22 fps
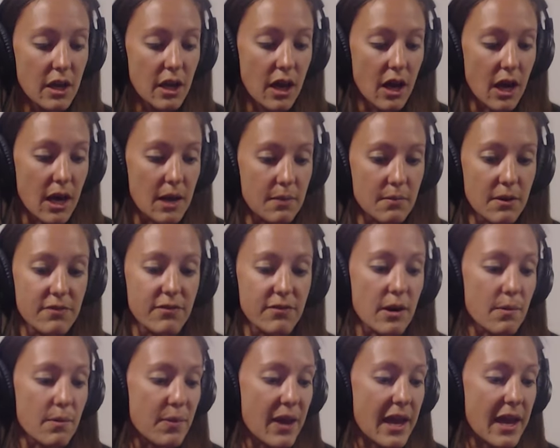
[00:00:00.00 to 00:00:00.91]
um, of
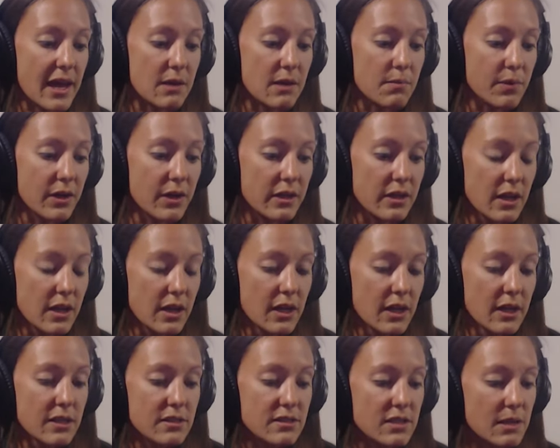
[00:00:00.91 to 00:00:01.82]
our band, but
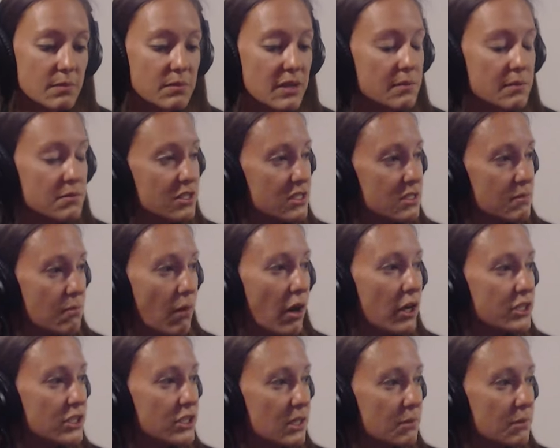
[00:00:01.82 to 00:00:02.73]
sometimes just
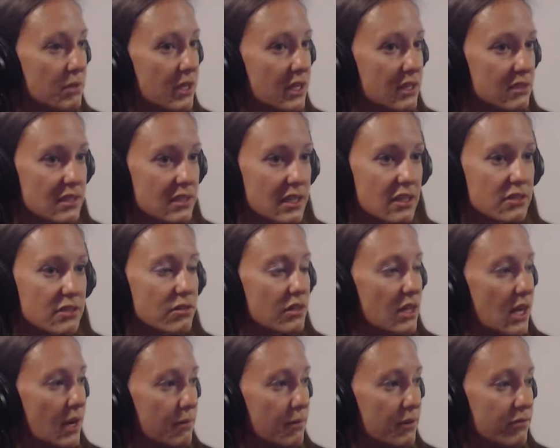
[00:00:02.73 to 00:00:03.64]
marching because kids are
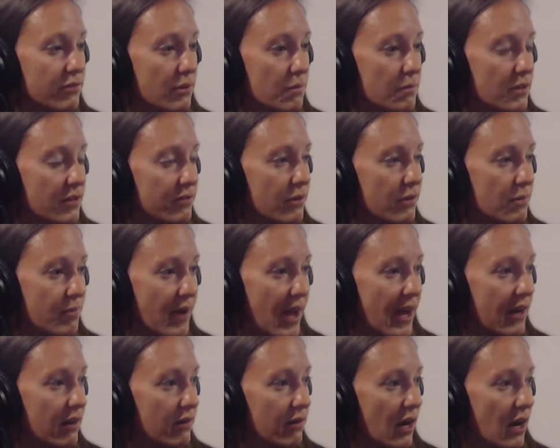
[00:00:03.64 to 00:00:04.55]
coming from different
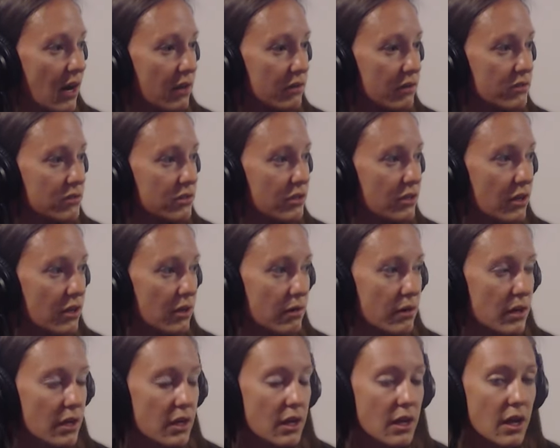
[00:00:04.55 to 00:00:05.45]
backgrounds. You
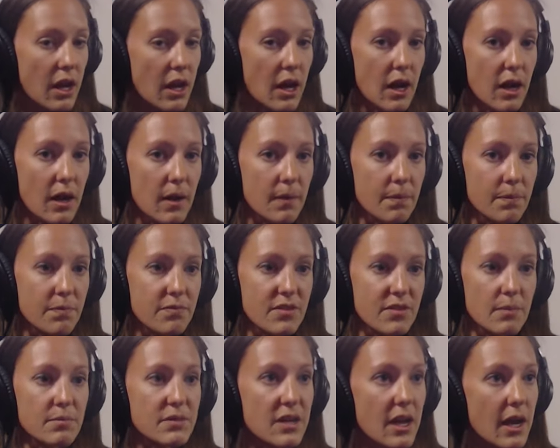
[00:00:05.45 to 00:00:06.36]
know. Um,
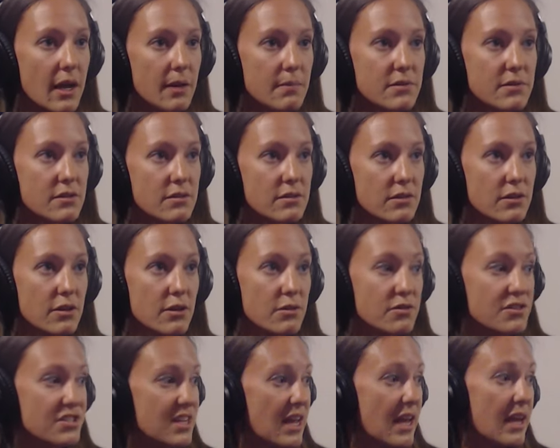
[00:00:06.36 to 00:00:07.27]
sometimes you know
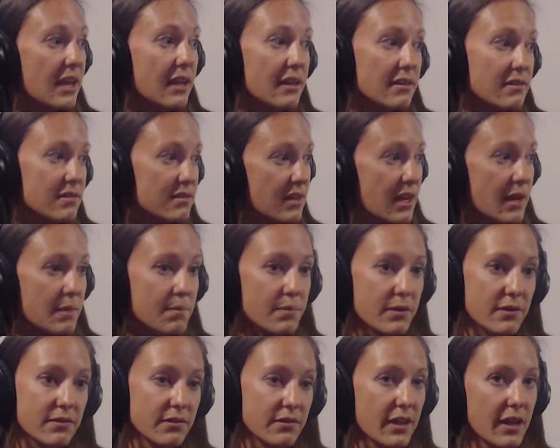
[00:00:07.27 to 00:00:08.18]
staying in
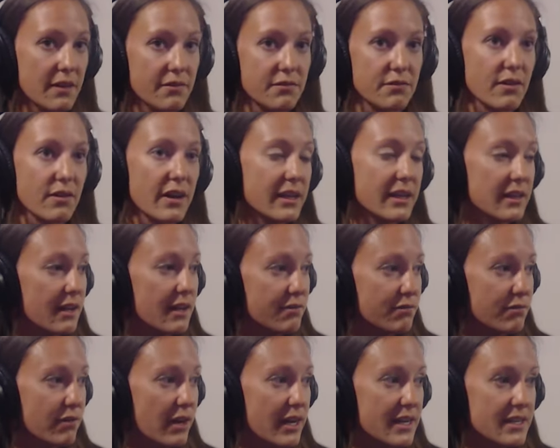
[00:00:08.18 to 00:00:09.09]
step of left right
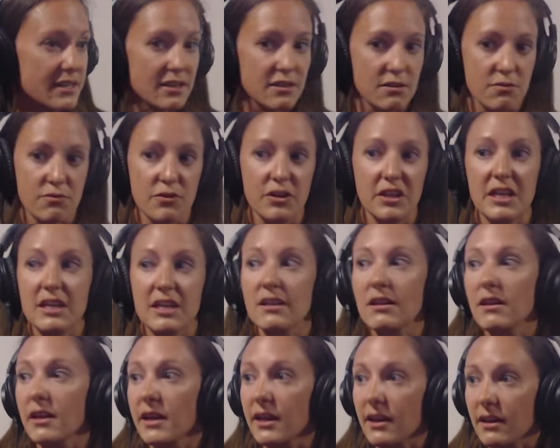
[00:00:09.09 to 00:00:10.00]
left right doesn't really
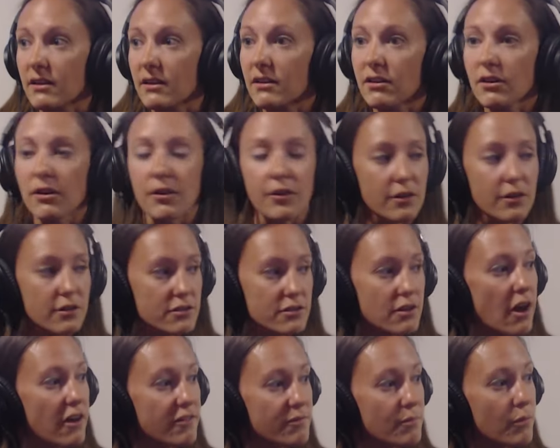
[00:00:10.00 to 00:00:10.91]
click until their
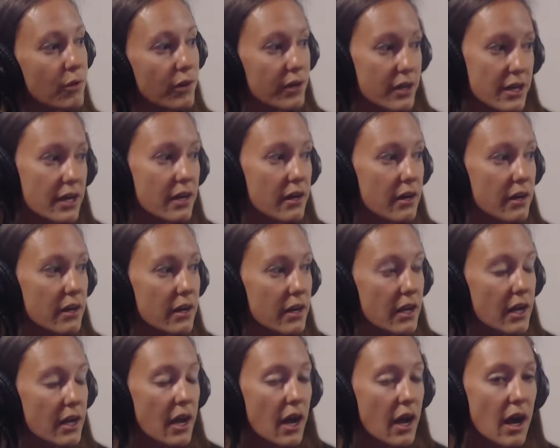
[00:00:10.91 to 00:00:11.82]
sophomore year
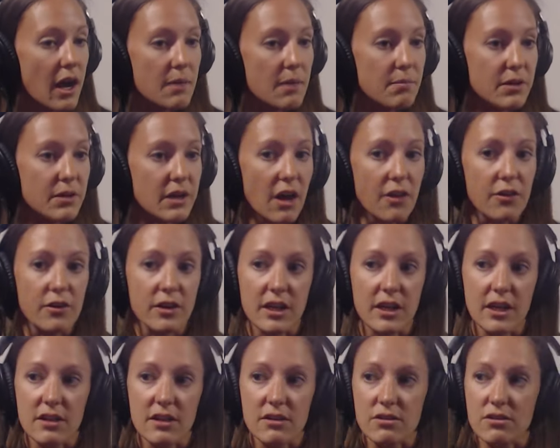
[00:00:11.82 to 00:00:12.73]
um, but other
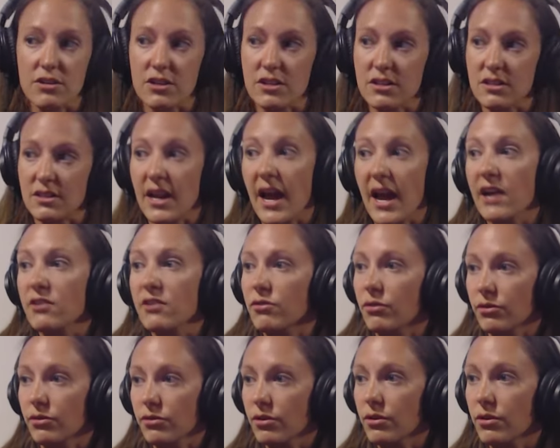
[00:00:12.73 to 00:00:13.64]
kids are just
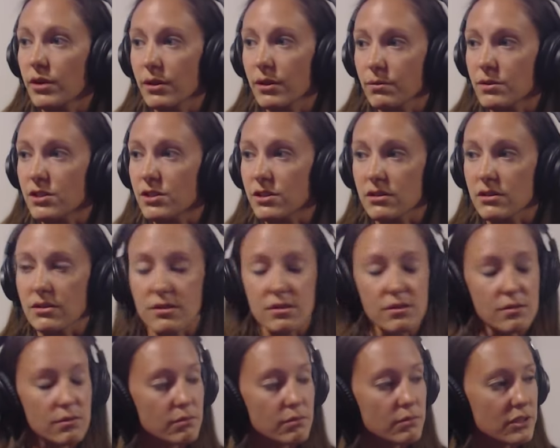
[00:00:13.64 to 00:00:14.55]
natural to it, which
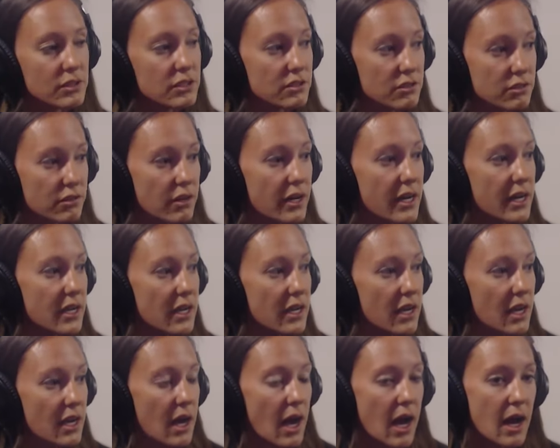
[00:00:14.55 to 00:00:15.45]
is which is great.
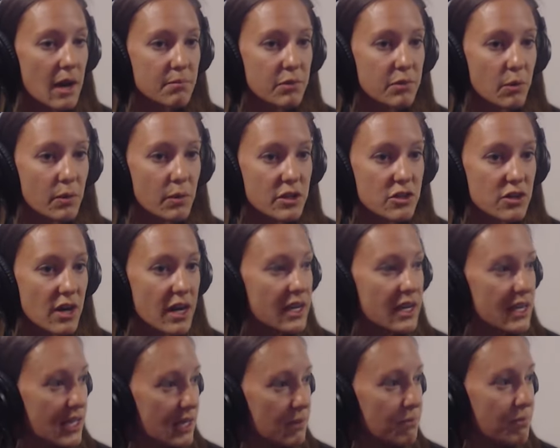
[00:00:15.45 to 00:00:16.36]
Um, but we try
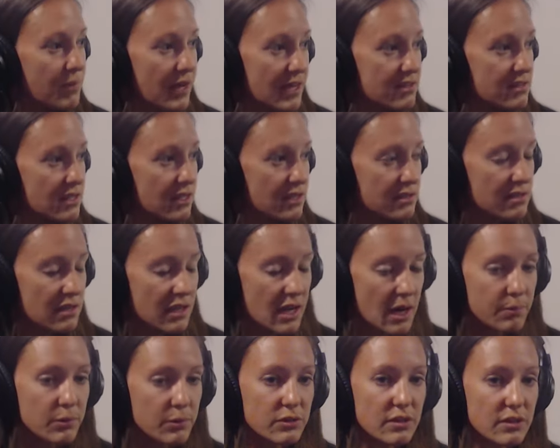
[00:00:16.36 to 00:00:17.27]
to hit basics a
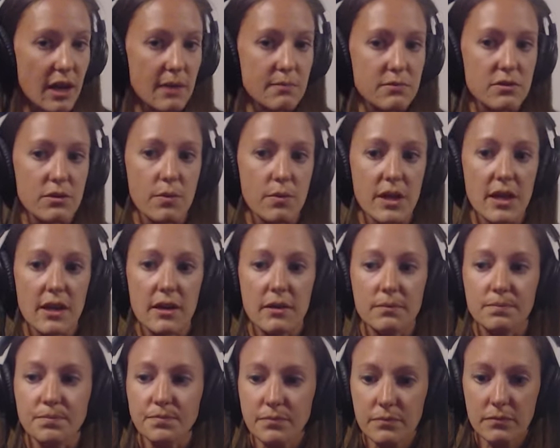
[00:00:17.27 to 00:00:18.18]
couple times a week
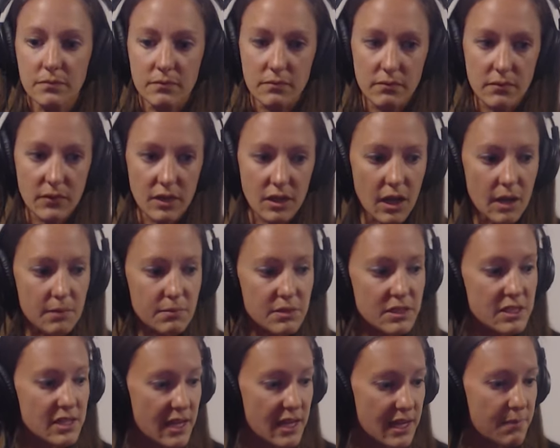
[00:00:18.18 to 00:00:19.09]
um,
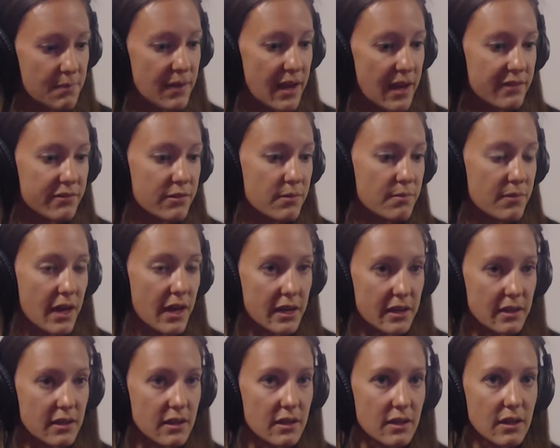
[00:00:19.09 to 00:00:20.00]
to take it back from
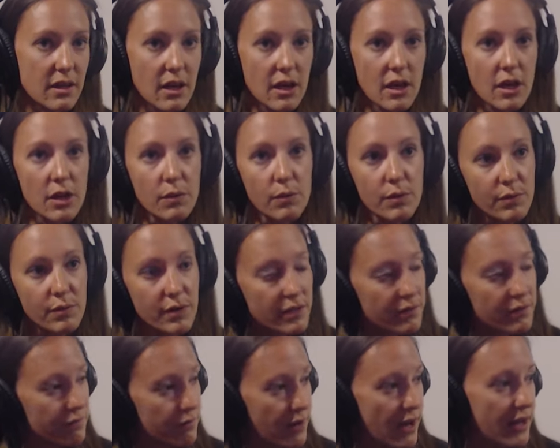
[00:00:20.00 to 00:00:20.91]
that, and then we
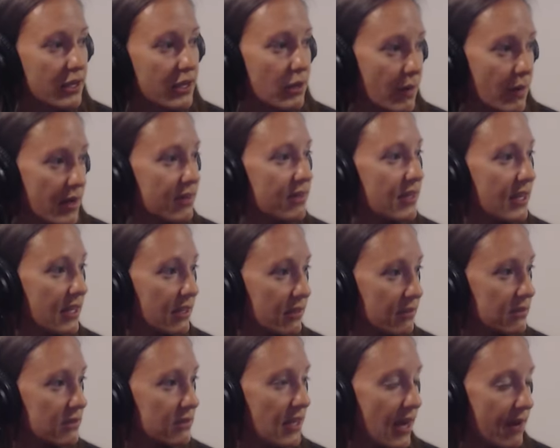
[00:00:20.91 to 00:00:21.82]
reevaluate
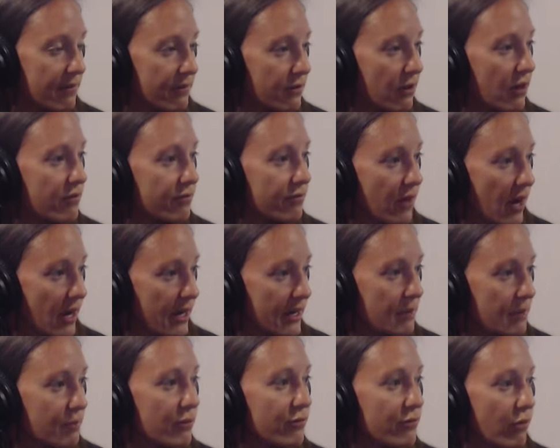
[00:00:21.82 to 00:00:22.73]
things after our
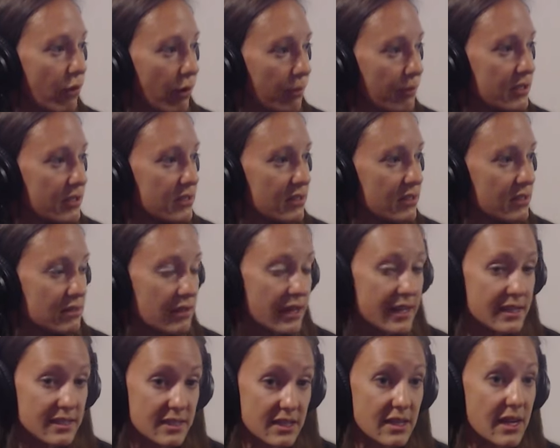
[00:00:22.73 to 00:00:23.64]
Friday performances.
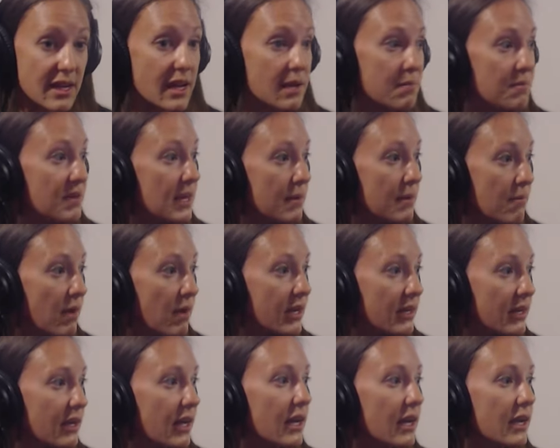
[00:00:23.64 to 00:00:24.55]
Like today being
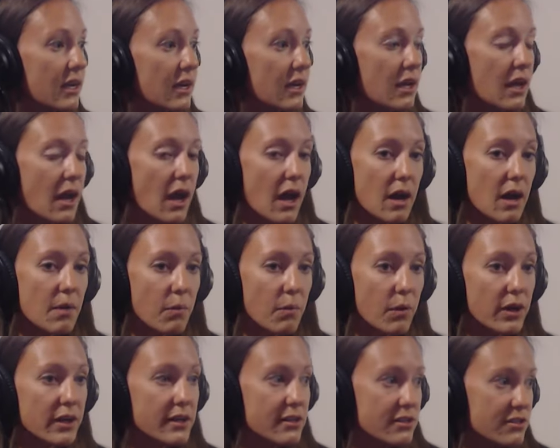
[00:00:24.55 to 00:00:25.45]
Monday, um,
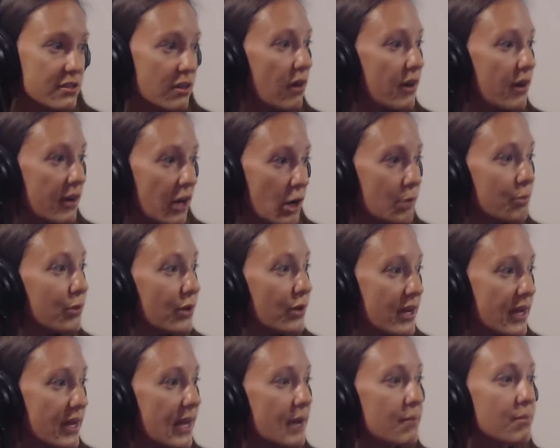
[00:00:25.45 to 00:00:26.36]
we're going to start in our
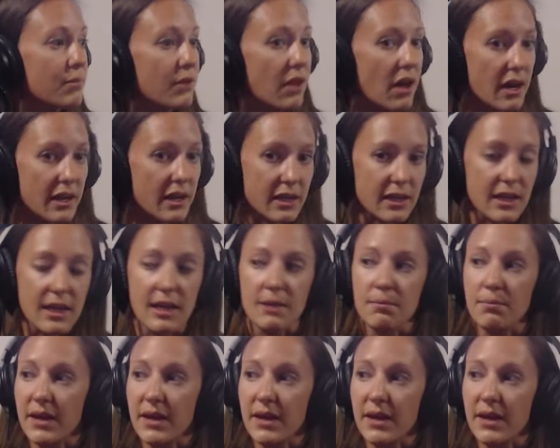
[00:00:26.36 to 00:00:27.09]
pregame block and hit